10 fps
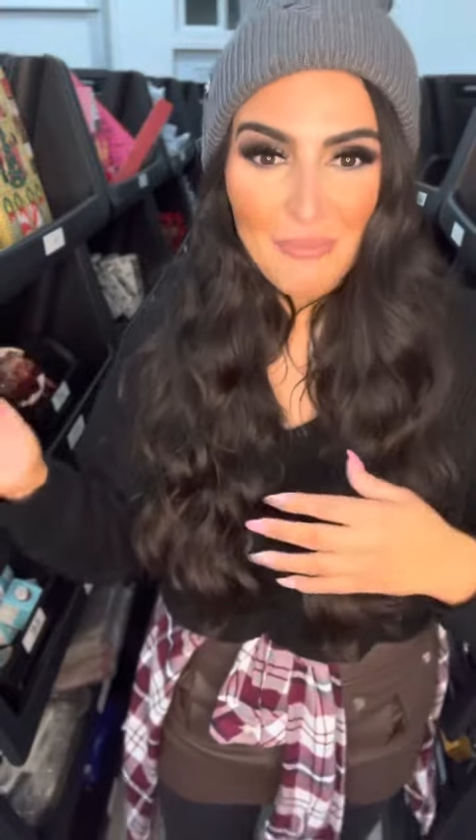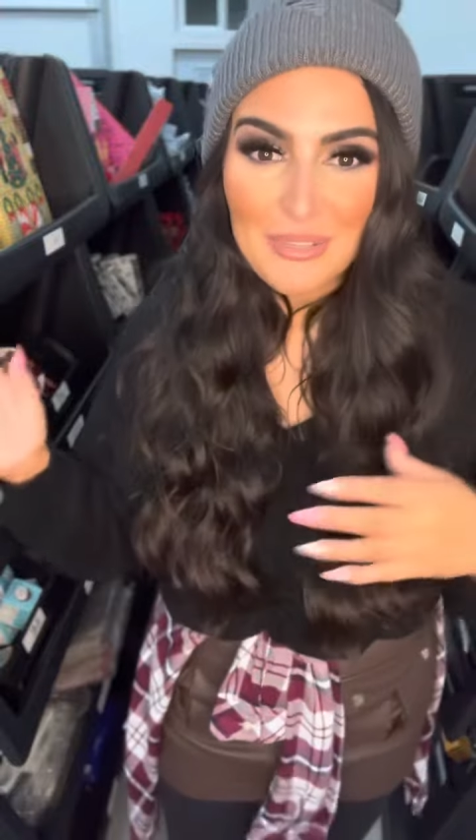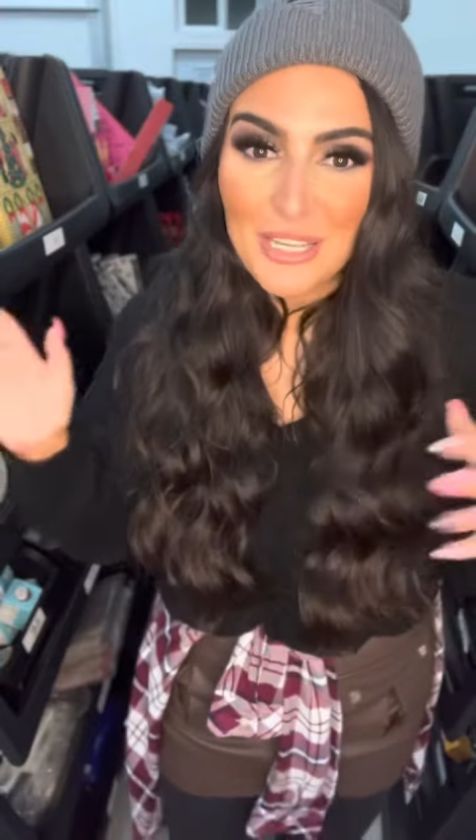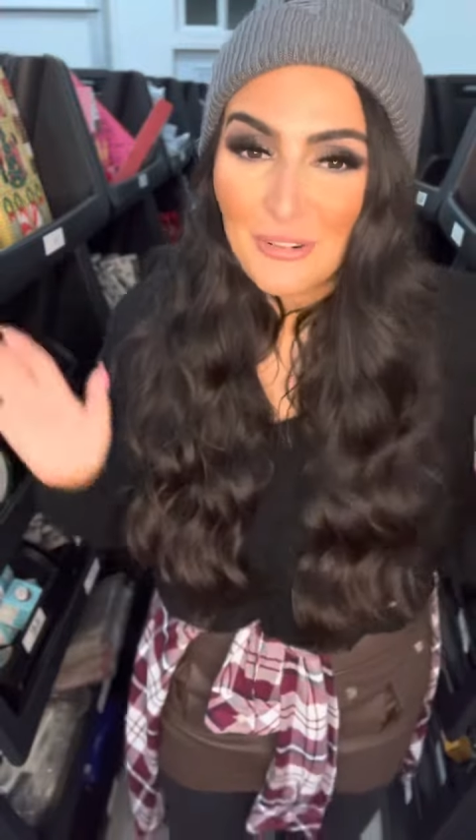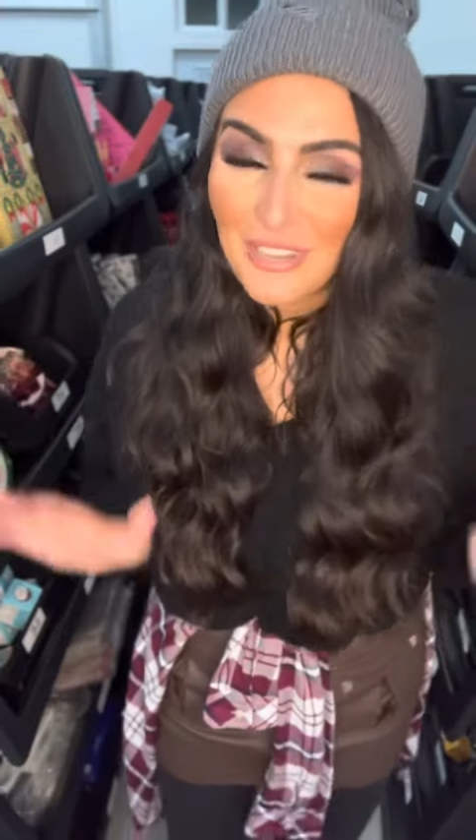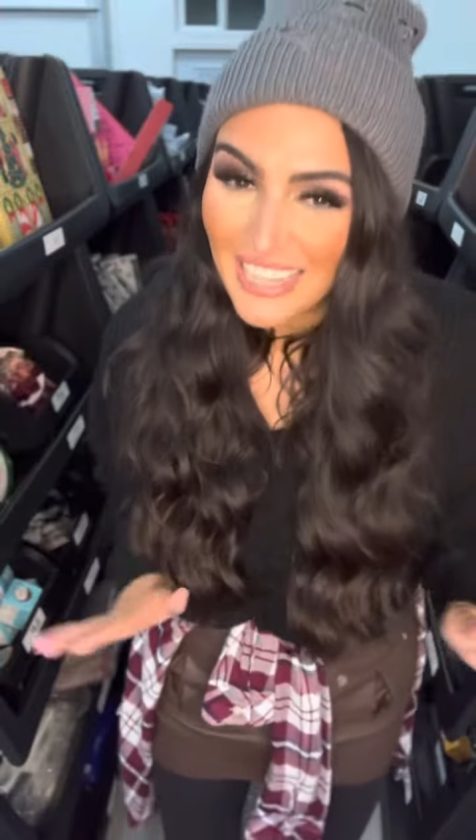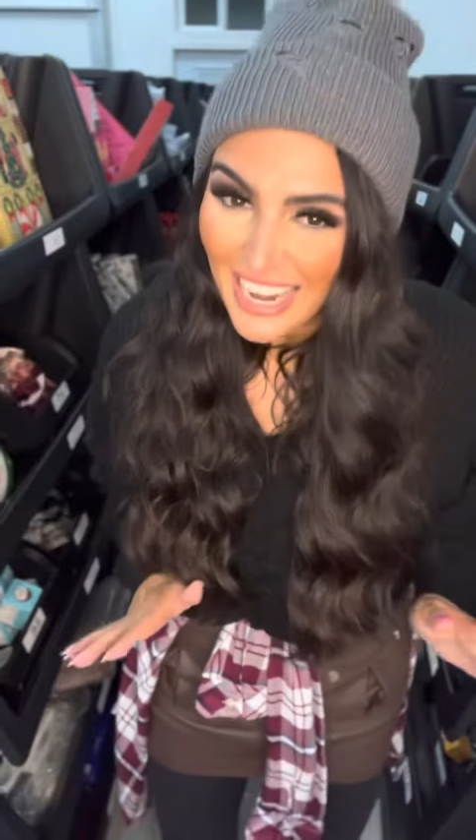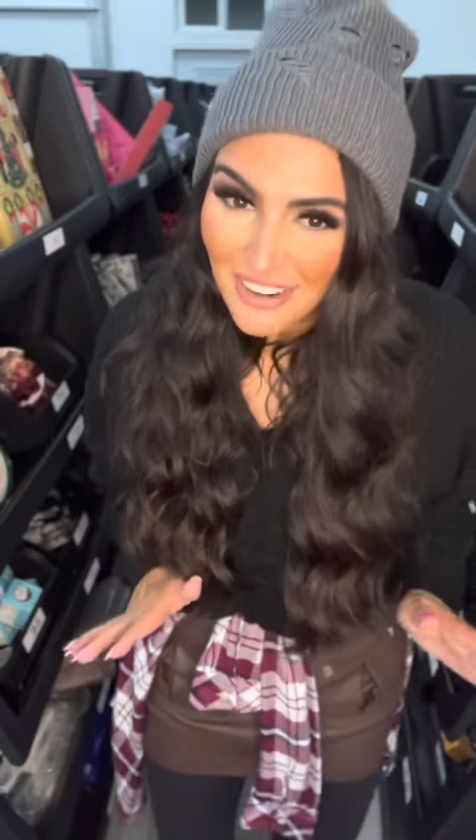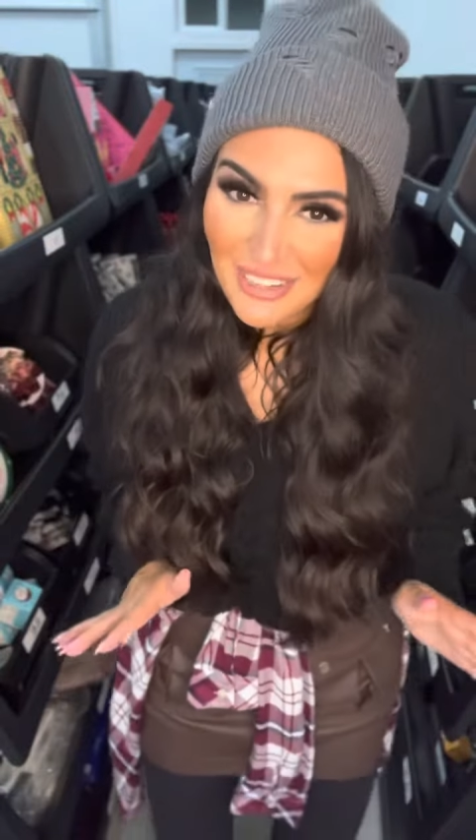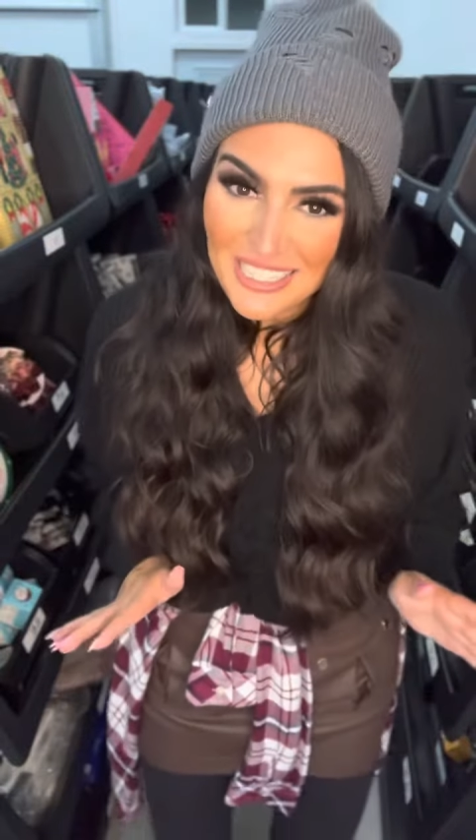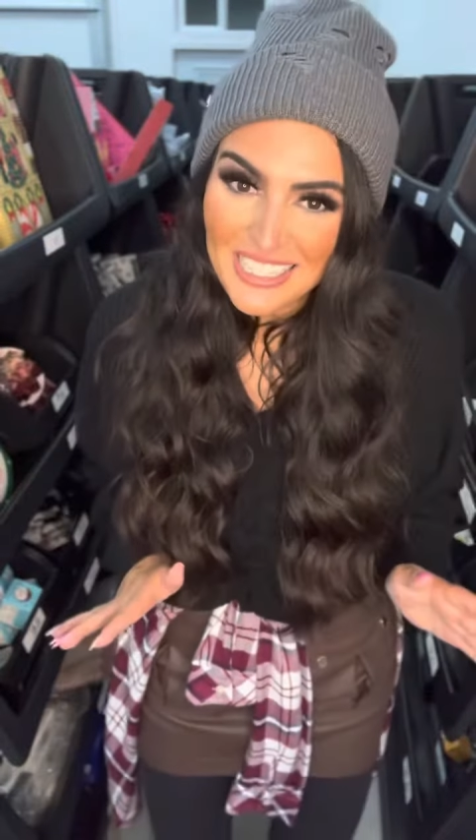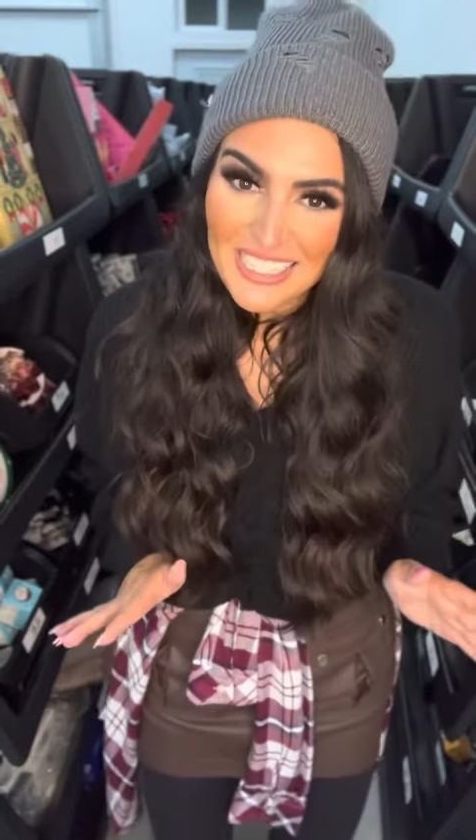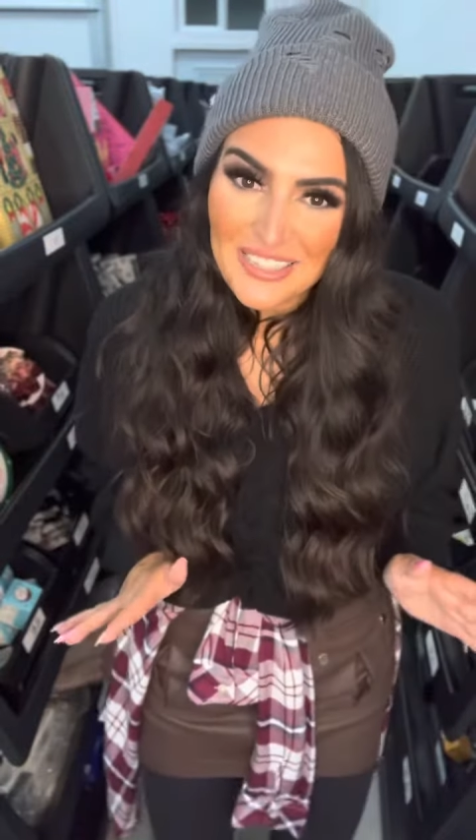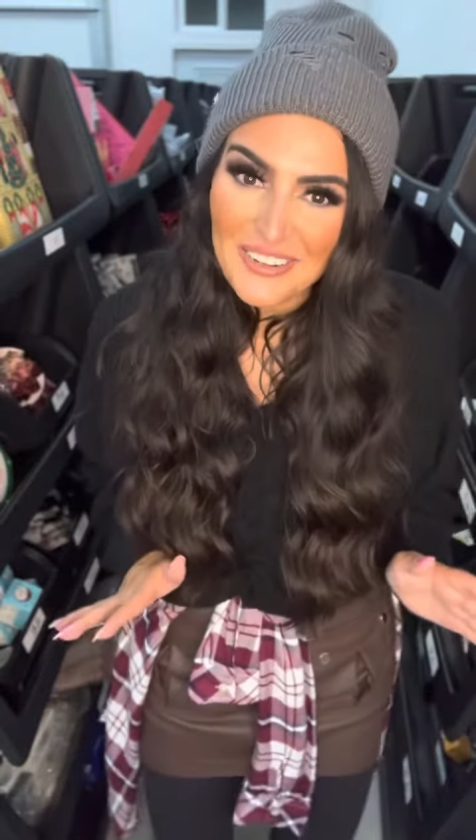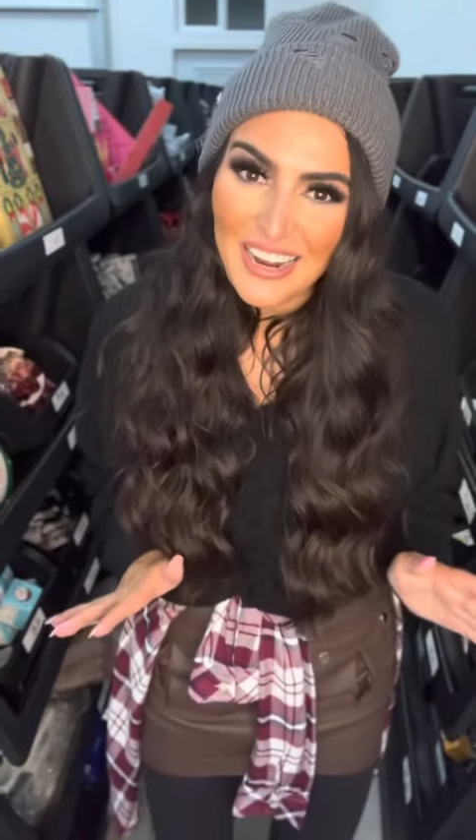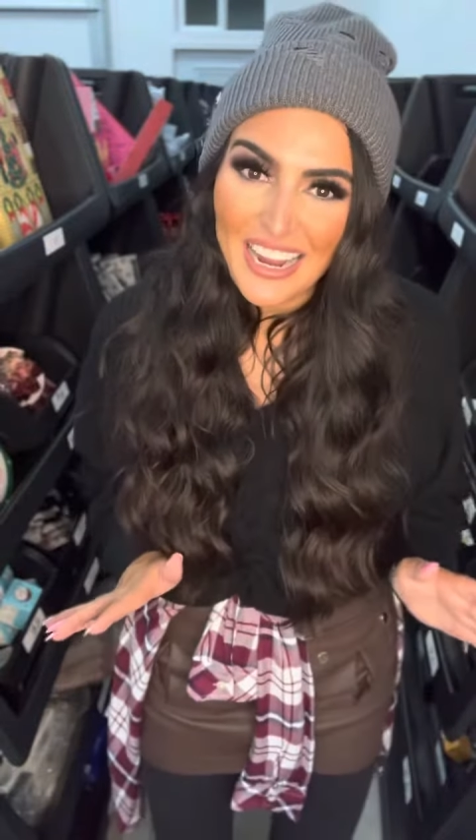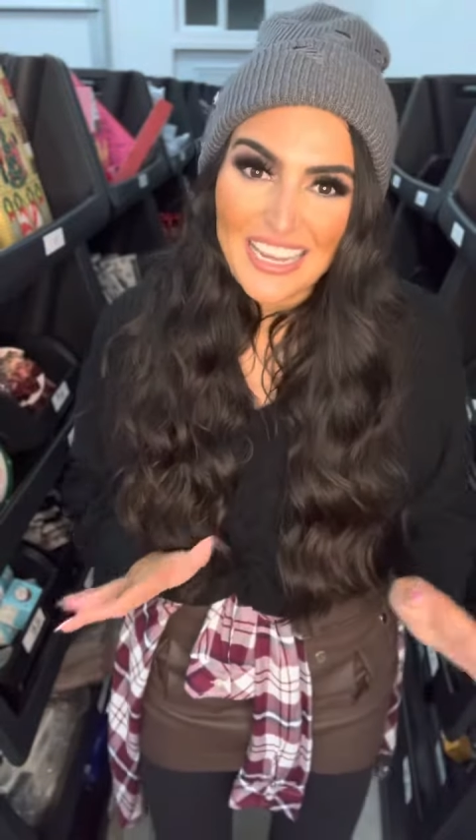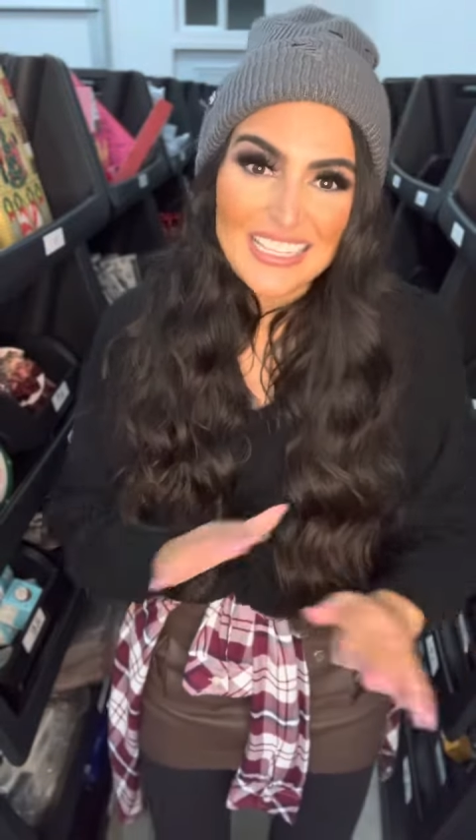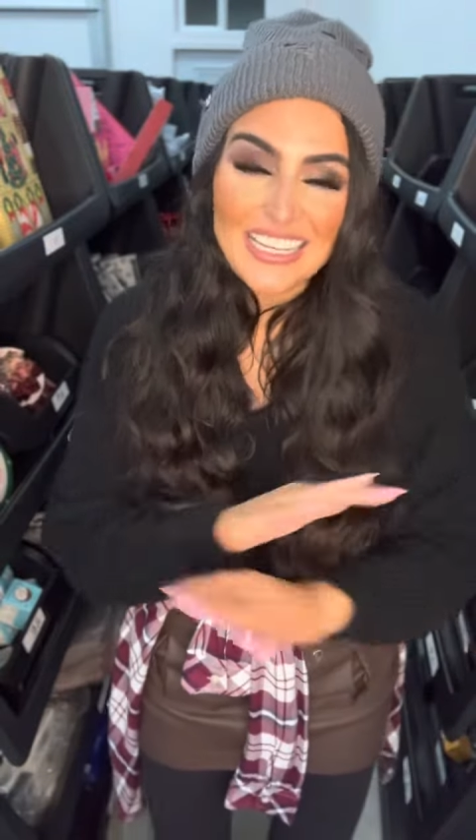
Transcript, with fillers: So we can't wait to see you guys.